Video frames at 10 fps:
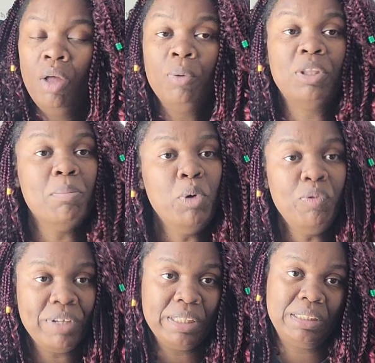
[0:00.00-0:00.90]
the
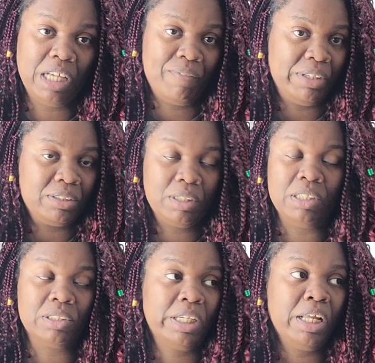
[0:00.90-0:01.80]
moving stuff is
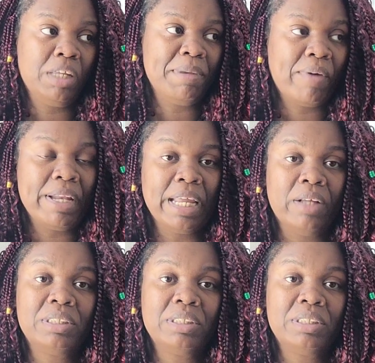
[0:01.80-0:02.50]
is killing me right now.